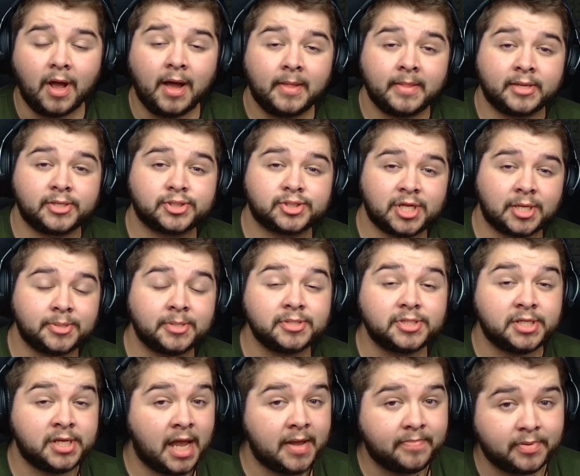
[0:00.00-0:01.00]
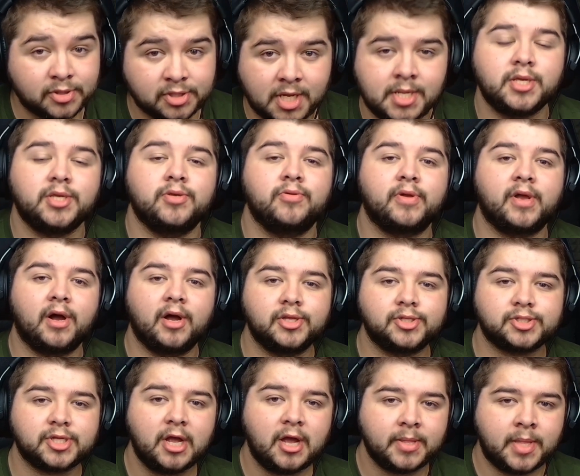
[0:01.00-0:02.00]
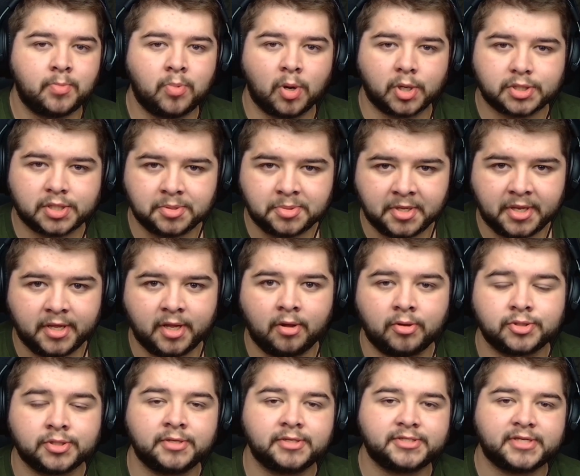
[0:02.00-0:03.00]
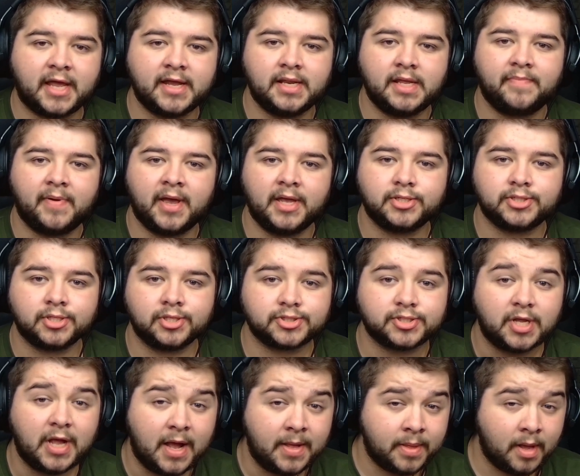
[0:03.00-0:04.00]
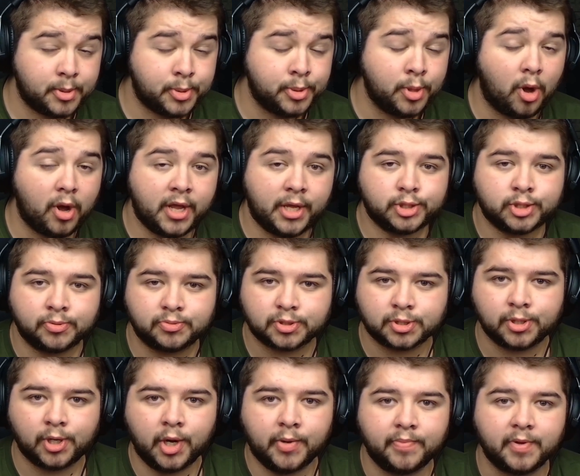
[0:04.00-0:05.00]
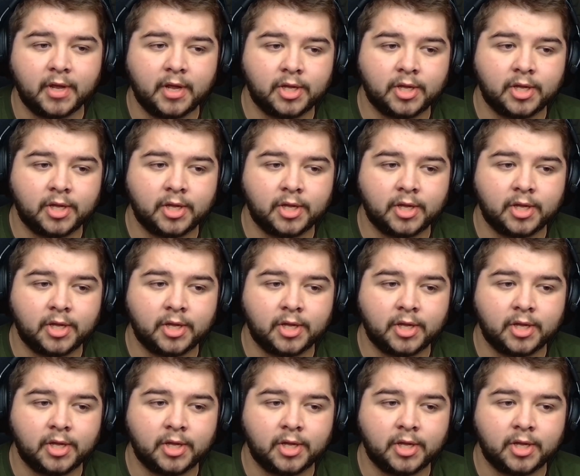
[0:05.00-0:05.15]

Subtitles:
There's 78% of you guys that watch the videos on a daily basis that have not hit subscribe.